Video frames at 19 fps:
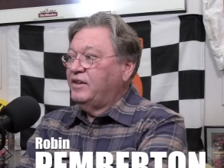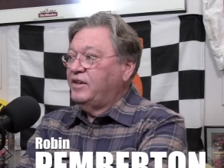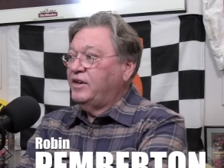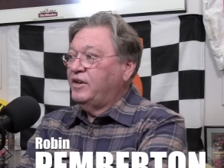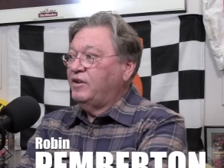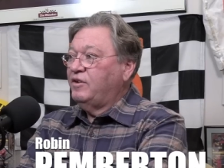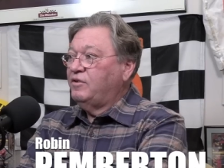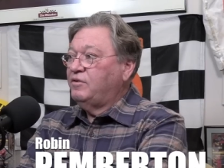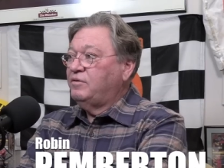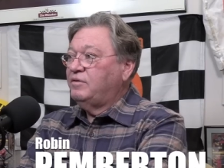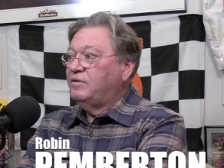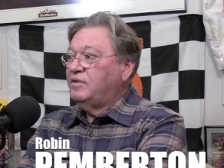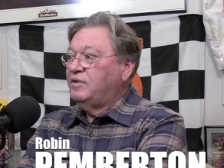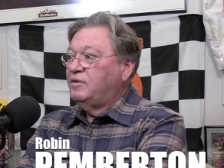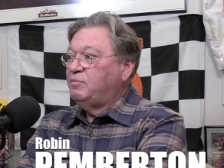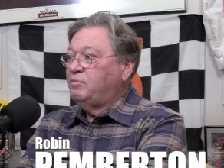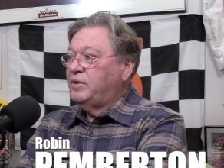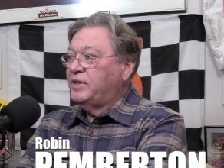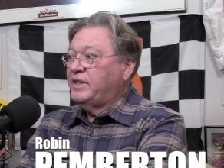you know,
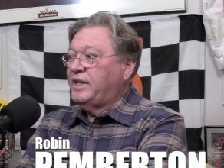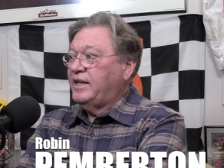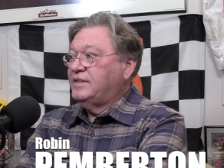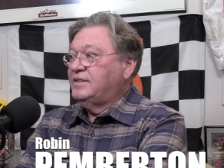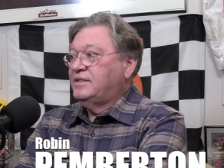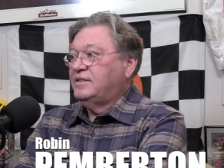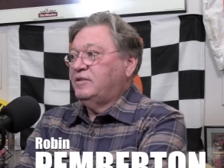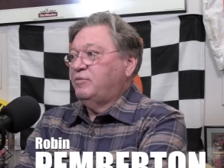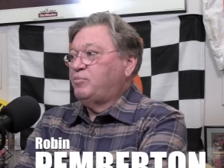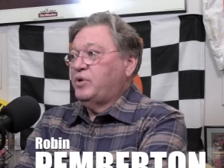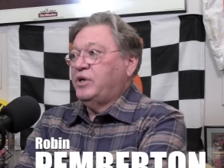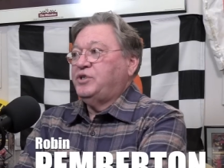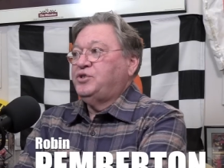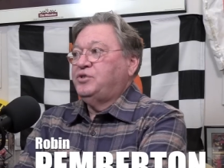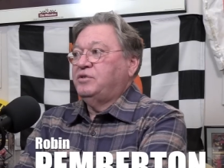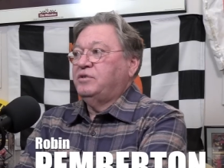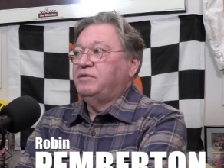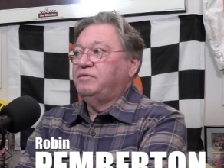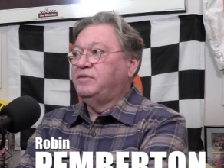but that's the
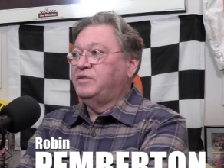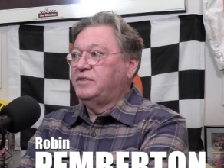pressure